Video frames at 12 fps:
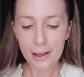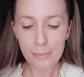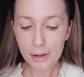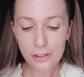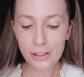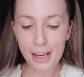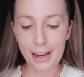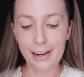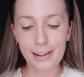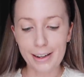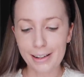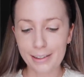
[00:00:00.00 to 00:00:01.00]
But it's okay.
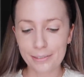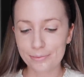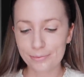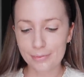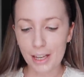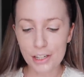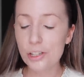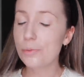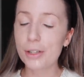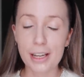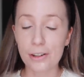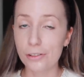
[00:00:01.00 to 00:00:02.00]
Like I just
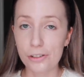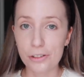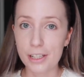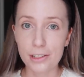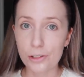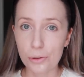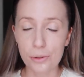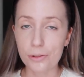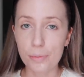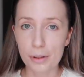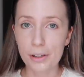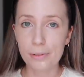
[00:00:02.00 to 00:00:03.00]
want to get on New Zealand soil,
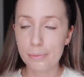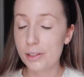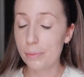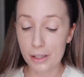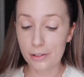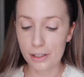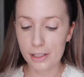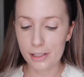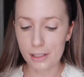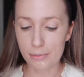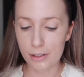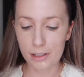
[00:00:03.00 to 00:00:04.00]
to be
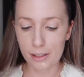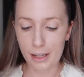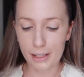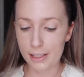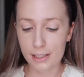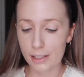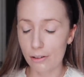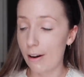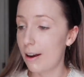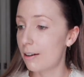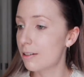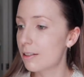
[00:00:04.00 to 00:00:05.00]
honest. I'm just going to like kiss the
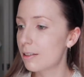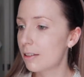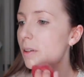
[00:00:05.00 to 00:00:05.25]
ground.